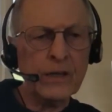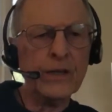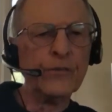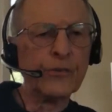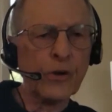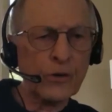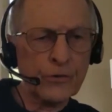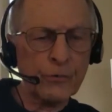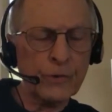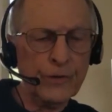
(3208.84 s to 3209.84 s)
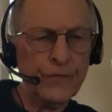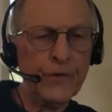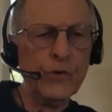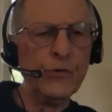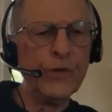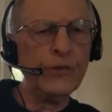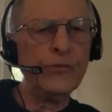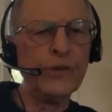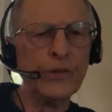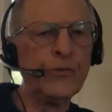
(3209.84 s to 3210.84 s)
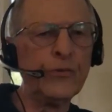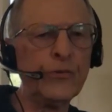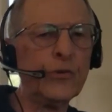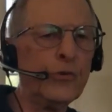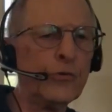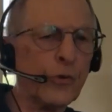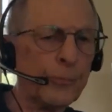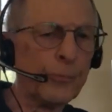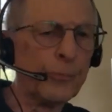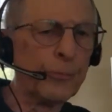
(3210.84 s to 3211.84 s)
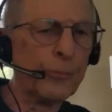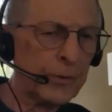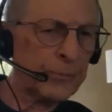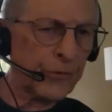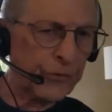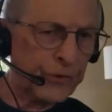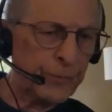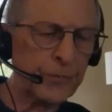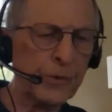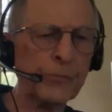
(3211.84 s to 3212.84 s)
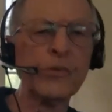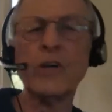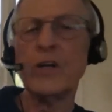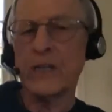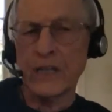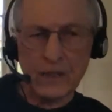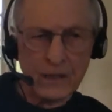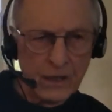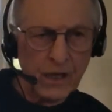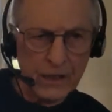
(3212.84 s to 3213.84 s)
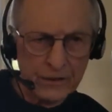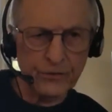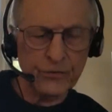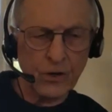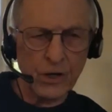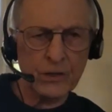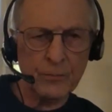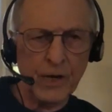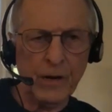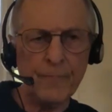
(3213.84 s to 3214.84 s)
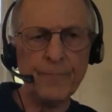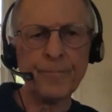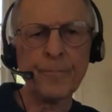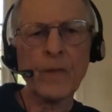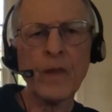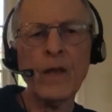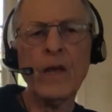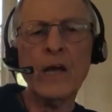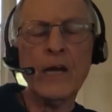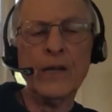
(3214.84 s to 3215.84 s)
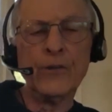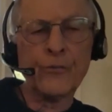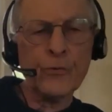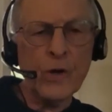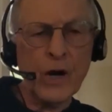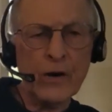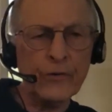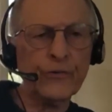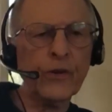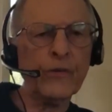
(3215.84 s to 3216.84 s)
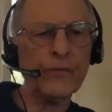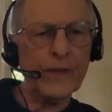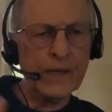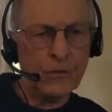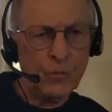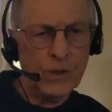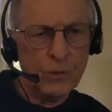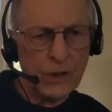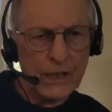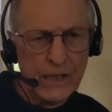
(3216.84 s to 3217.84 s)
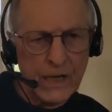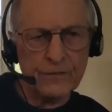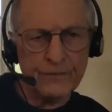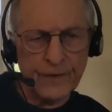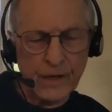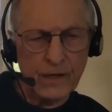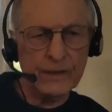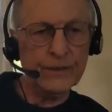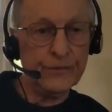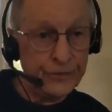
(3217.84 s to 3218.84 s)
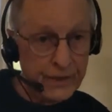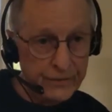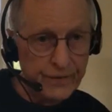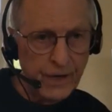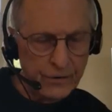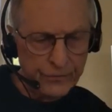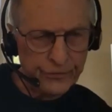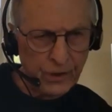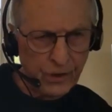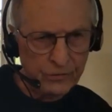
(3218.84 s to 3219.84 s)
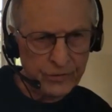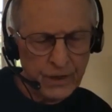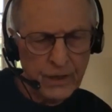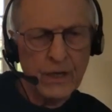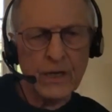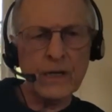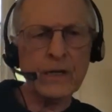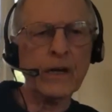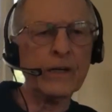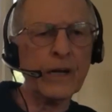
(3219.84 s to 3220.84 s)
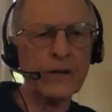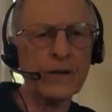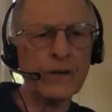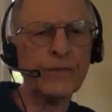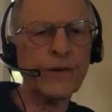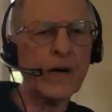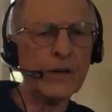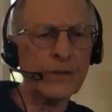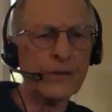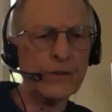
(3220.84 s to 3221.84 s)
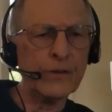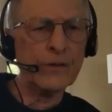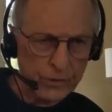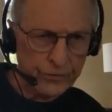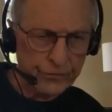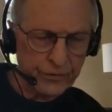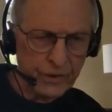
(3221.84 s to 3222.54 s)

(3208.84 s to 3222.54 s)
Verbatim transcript: and start to review these issues or problems or symptoms that the client has talked about. And it's through higher self then that we will identify and see if higher self can identify a source.